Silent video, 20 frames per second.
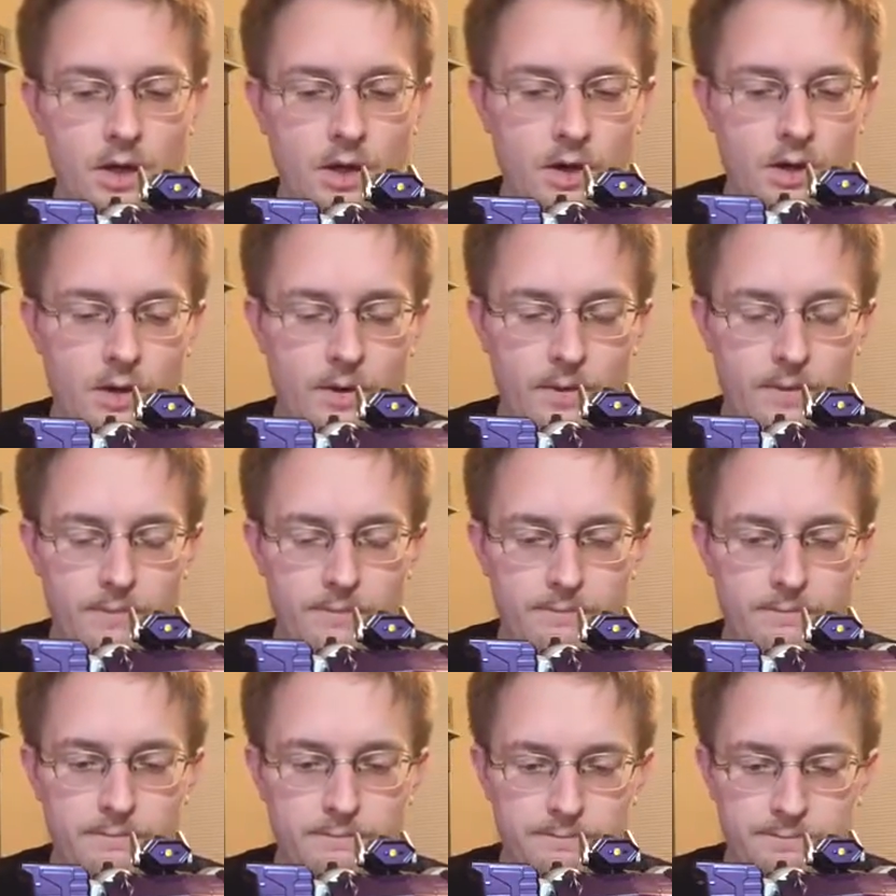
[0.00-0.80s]

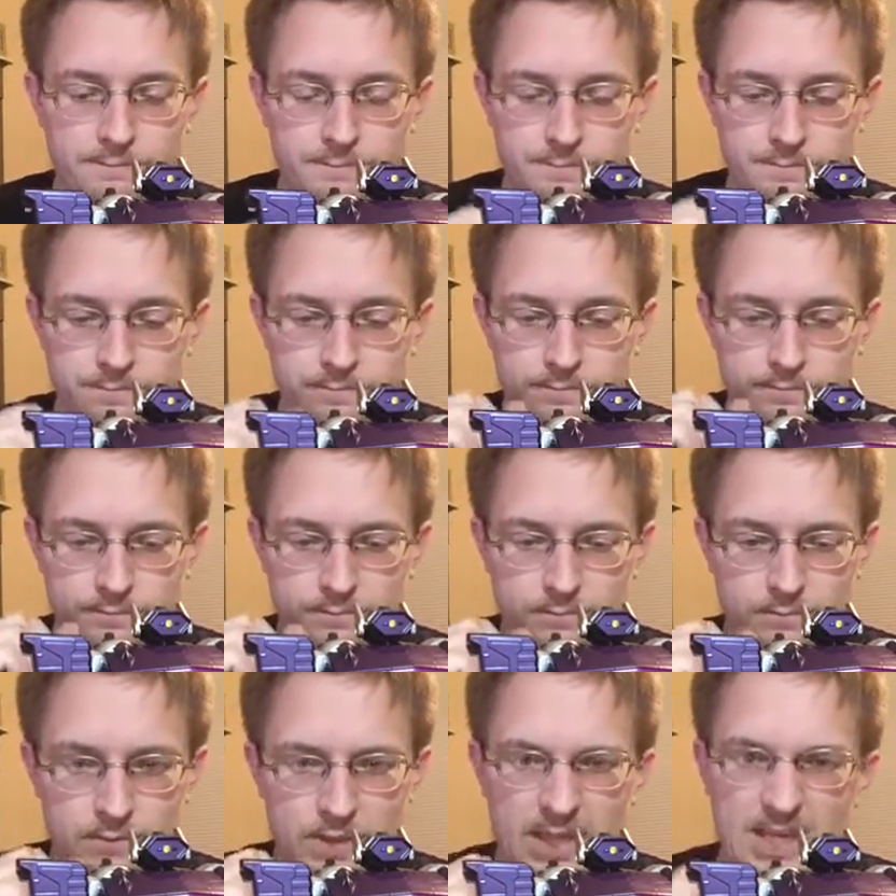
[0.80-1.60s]
And
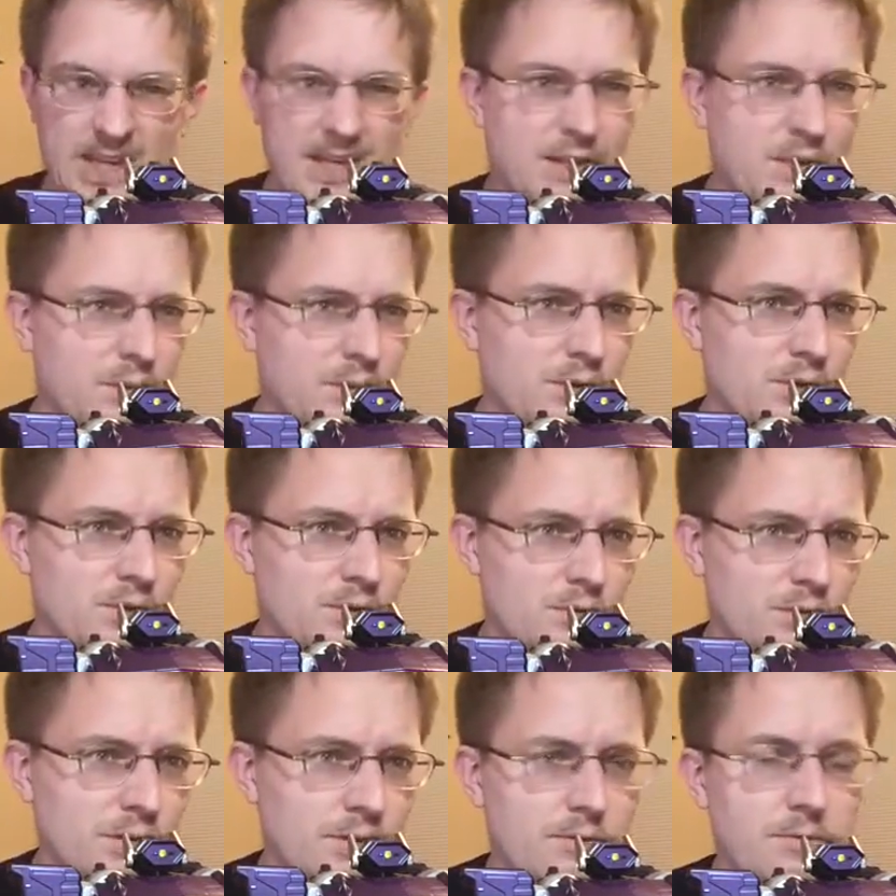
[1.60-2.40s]
I don't want to do
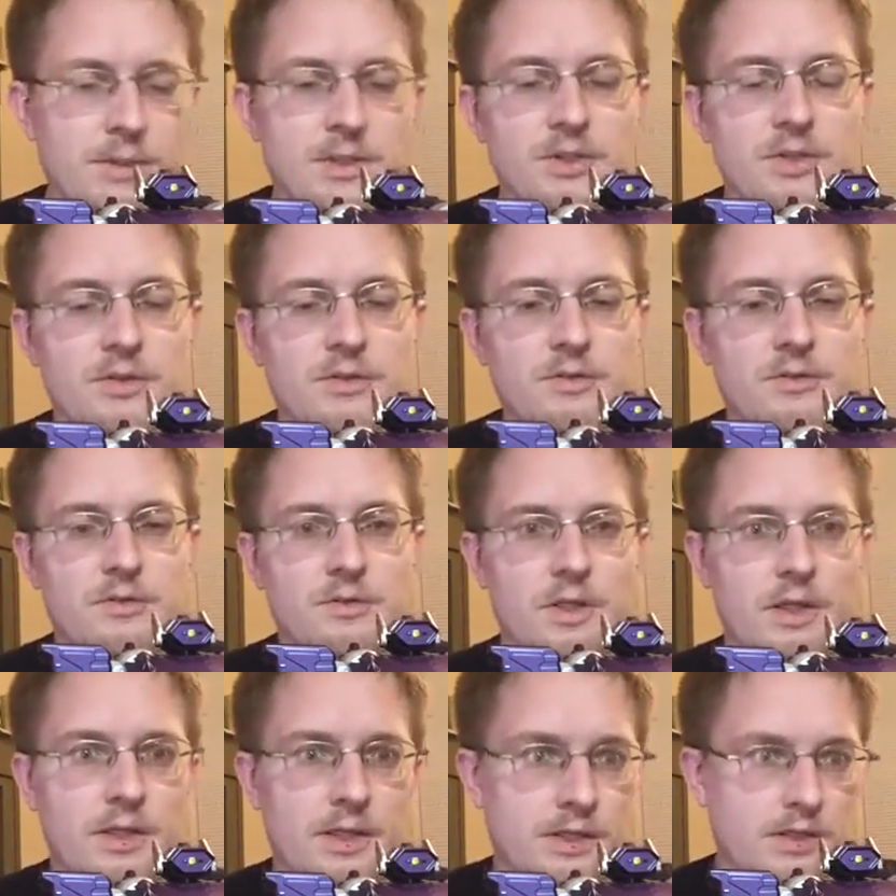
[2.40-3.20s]
the
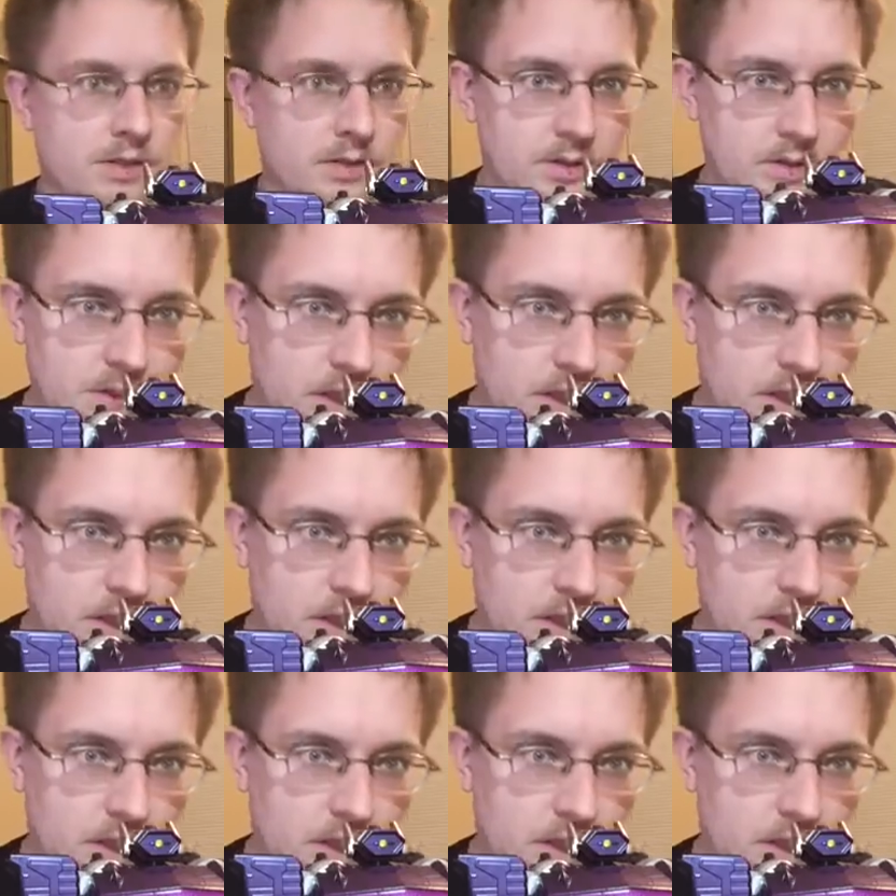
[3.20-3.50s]
transformations and then